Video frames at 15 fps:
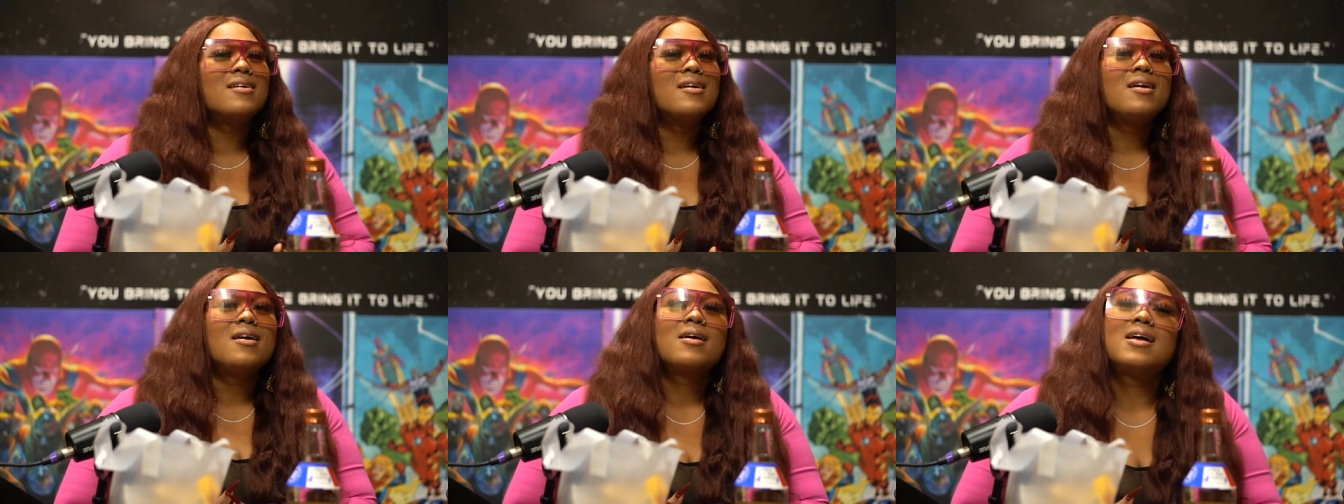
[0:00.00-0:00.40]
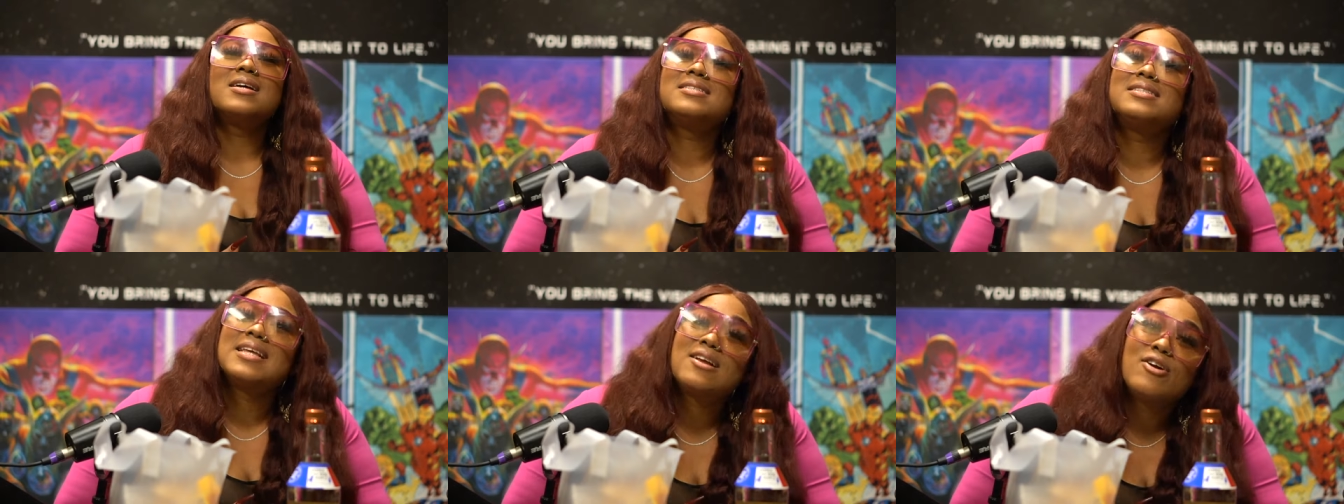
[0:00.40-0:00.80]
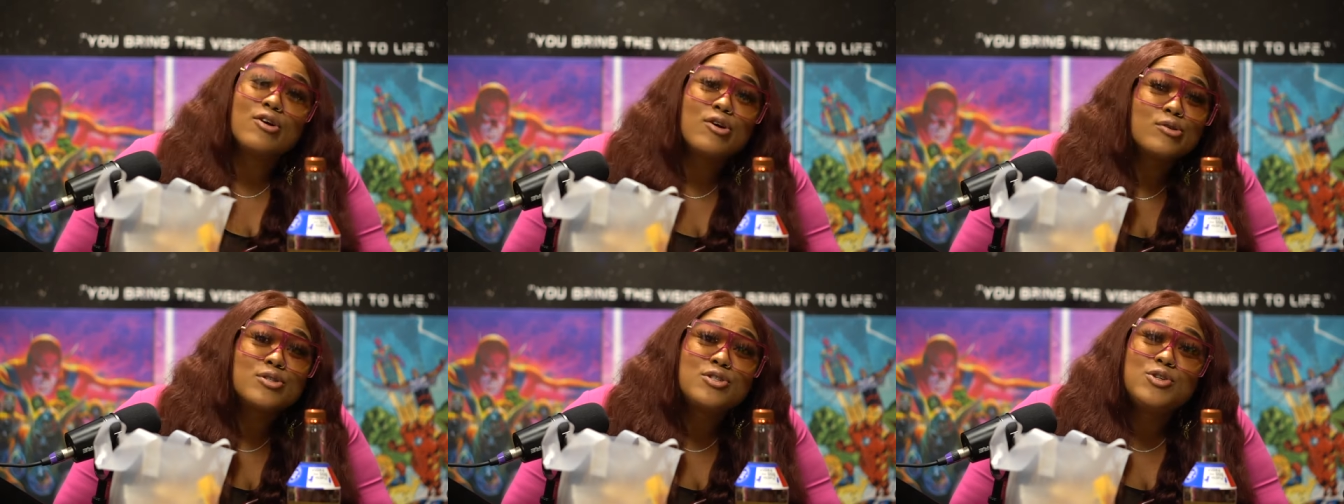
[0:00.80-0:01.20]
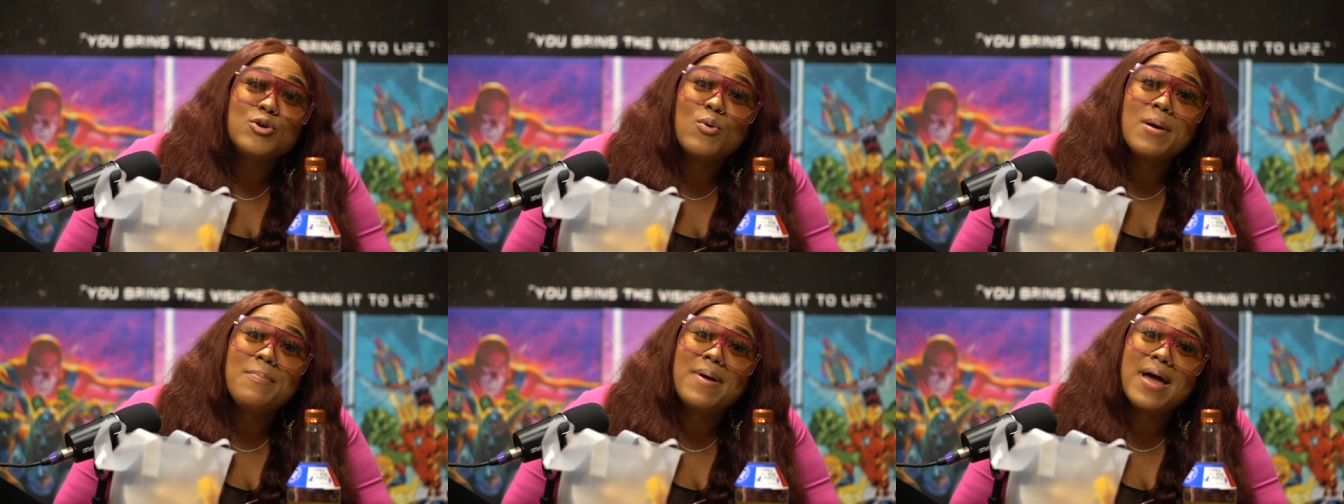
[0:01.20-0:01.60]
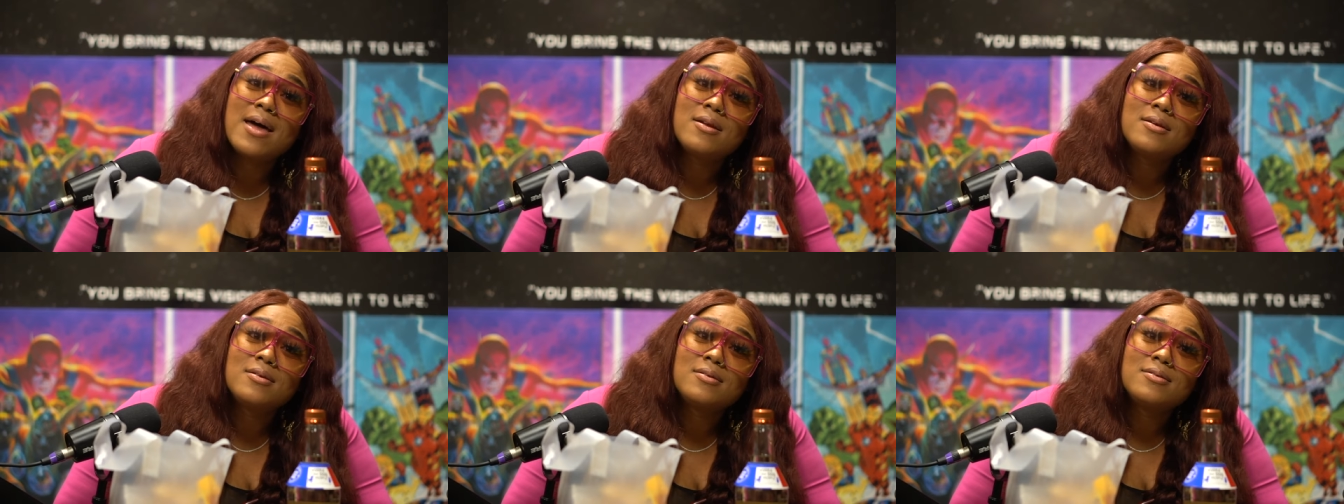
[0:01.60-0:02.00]
is cause the girls oh, do it
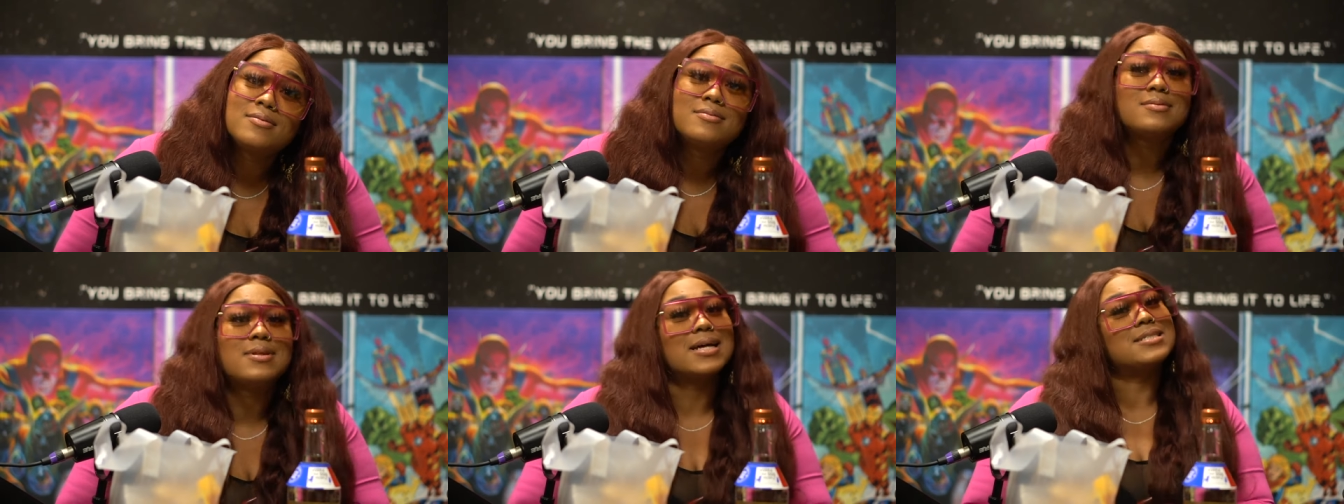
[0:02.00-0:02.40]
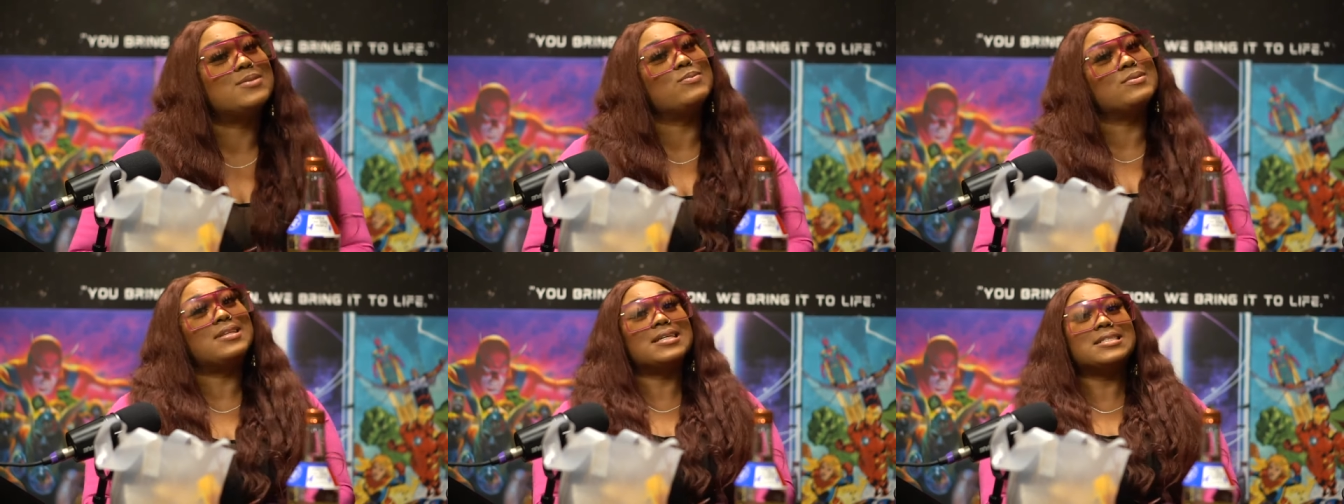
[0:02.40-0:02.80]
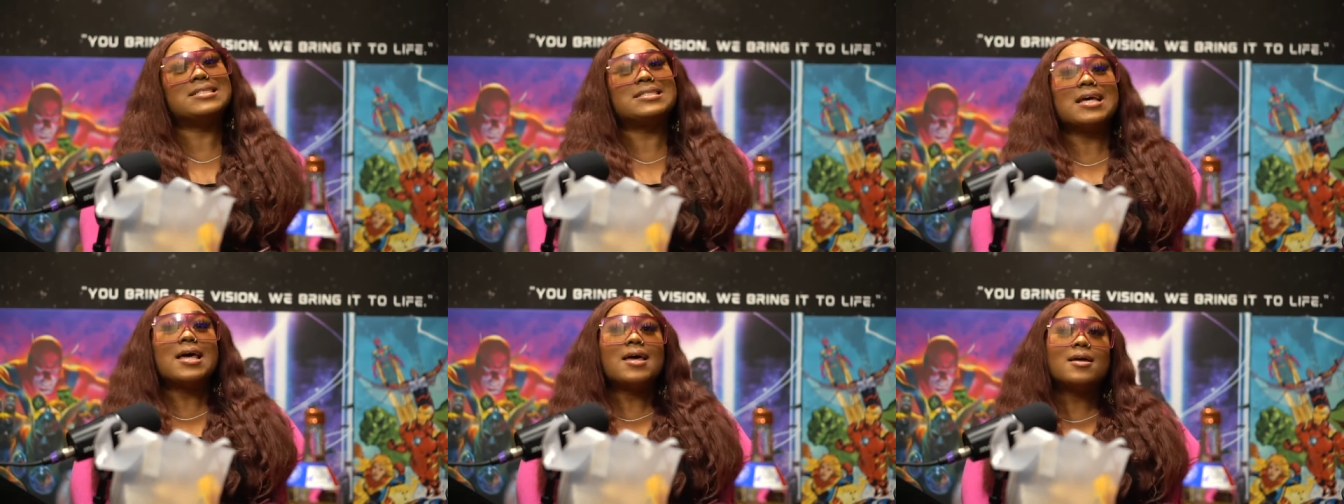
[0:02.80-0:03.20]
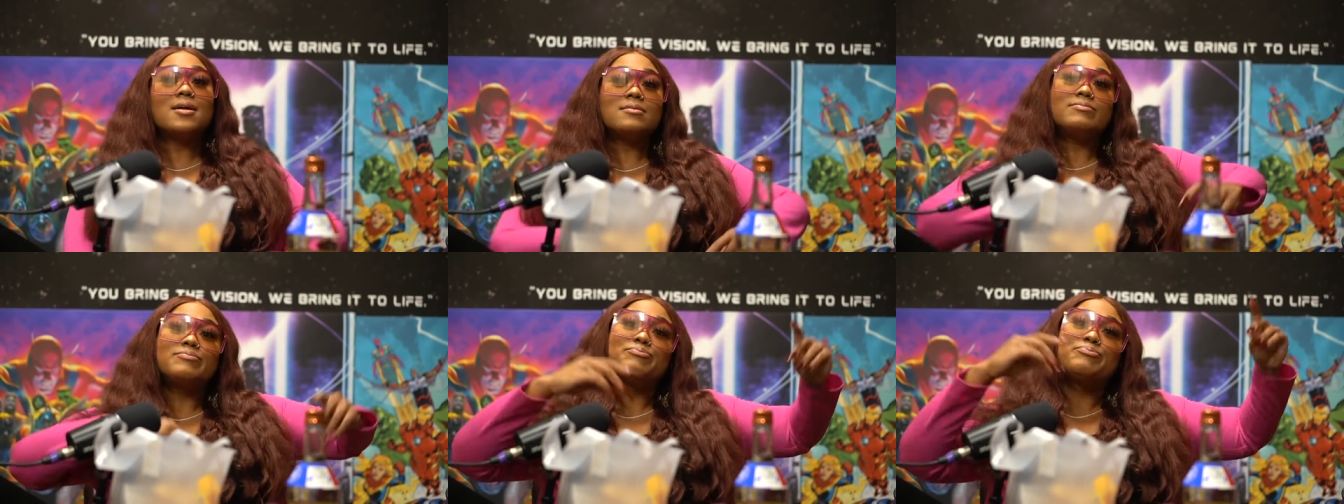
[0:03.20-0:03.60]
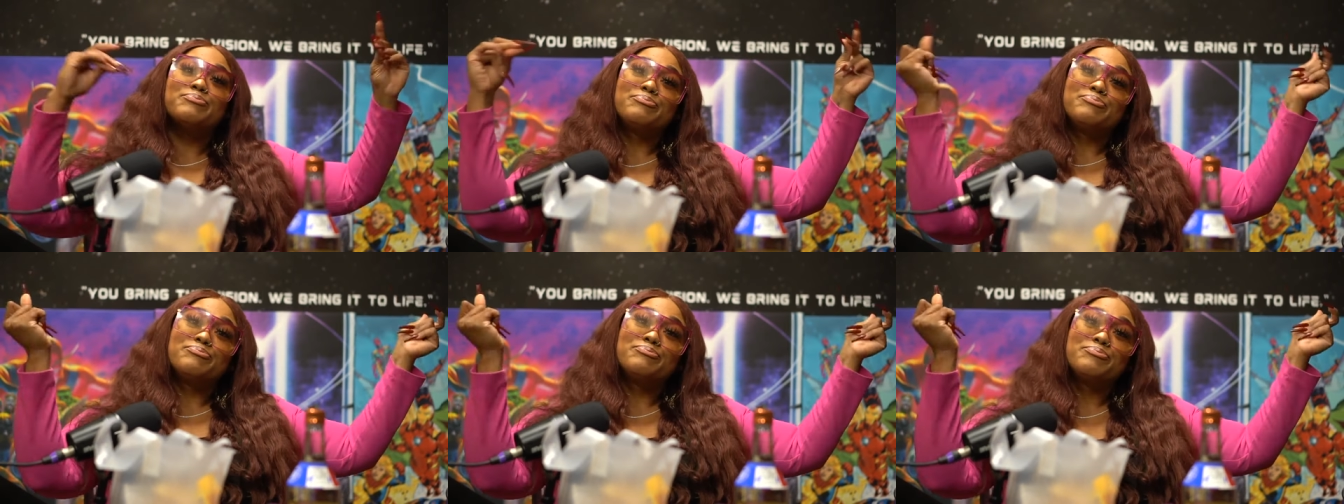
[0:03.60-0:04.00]
better. Yeah, that's what they said. Yeah.
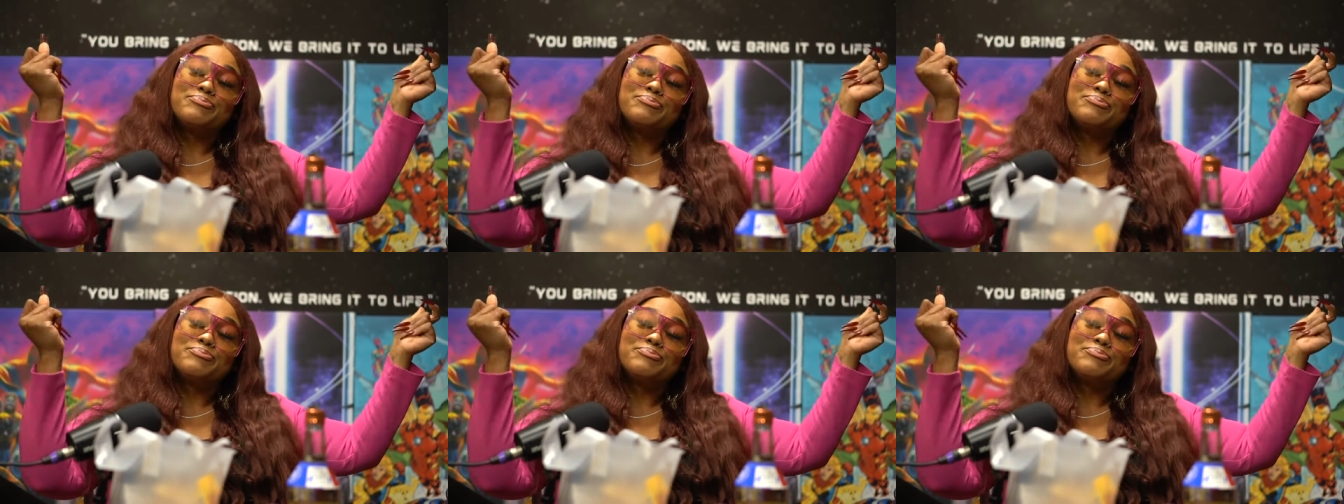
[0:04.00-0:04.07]
Right.